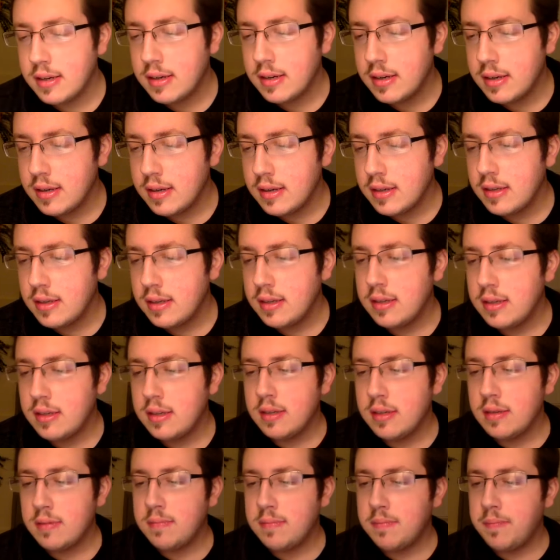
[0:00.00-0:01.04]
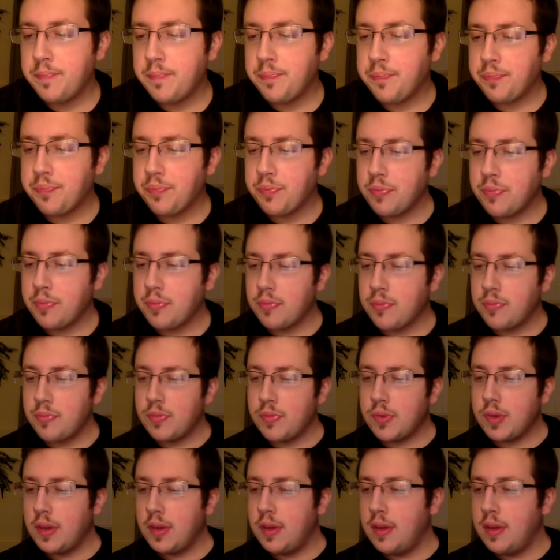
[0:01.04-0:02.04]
(no one is talking)